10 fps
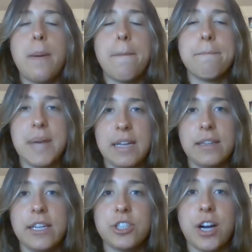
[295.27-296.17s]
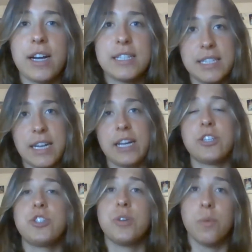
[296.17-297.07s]
Mainly try to stick
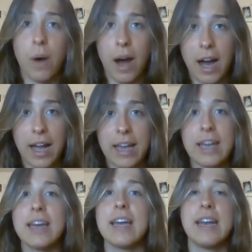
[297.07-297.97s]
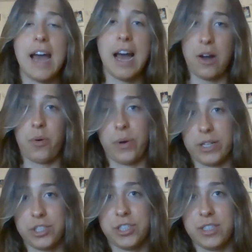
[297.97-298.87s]
to why and how
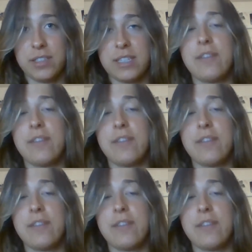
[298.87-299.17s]
questions.